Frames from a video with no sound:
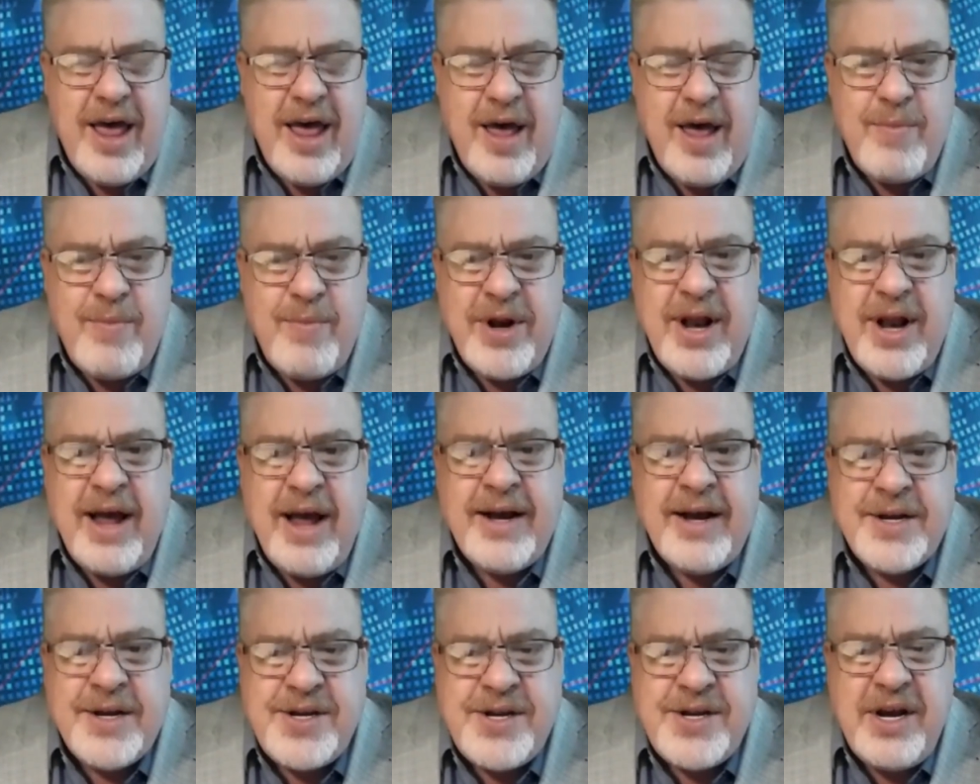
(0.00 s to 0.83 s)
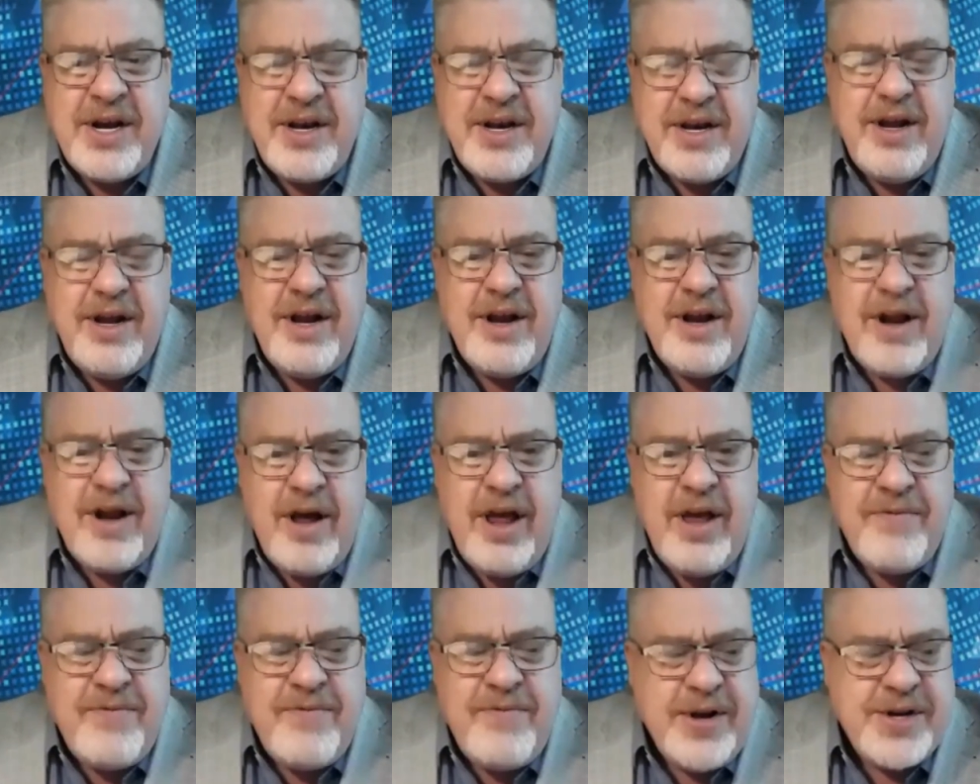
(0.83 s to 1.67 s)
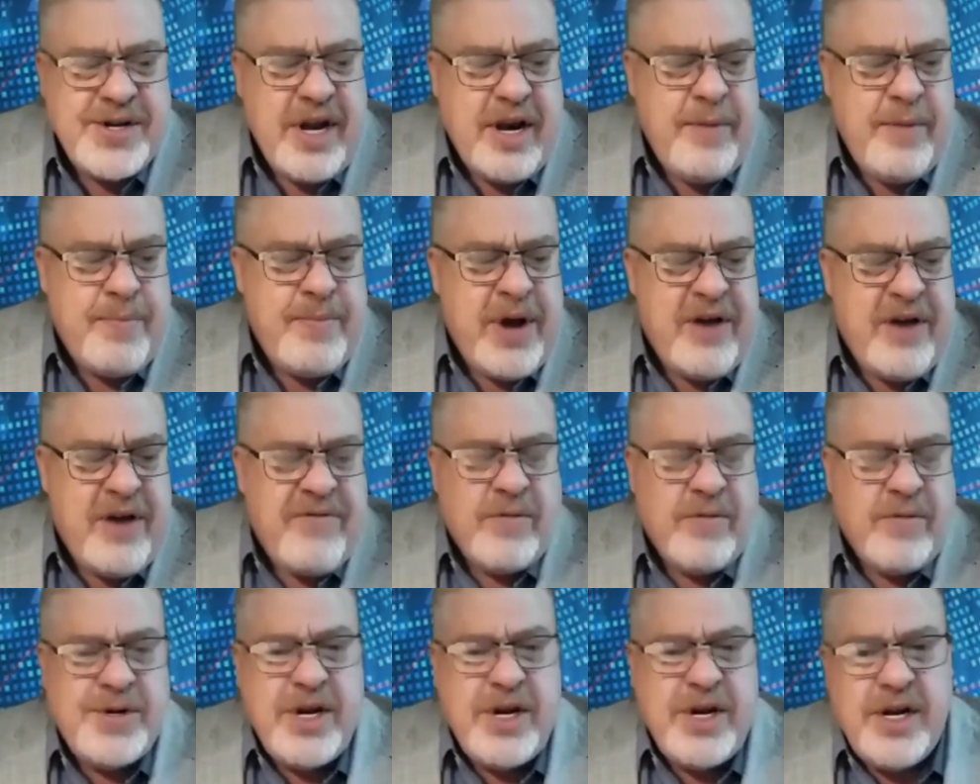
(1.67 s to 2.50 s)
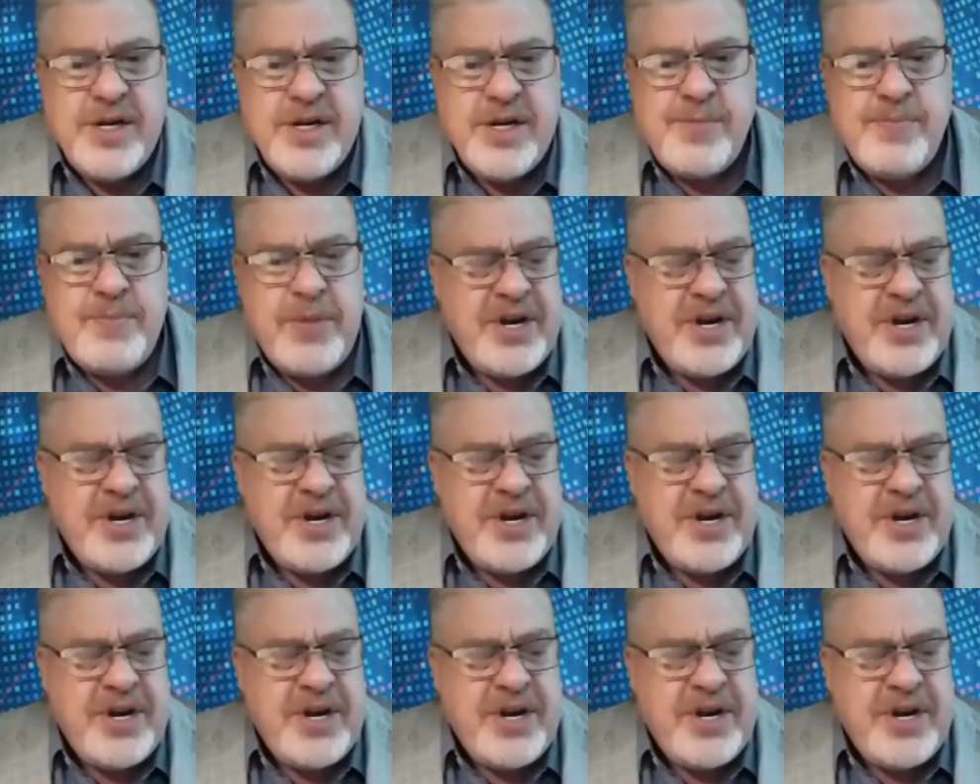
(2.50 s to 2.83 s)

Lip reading: But like I said, if there's any platforms in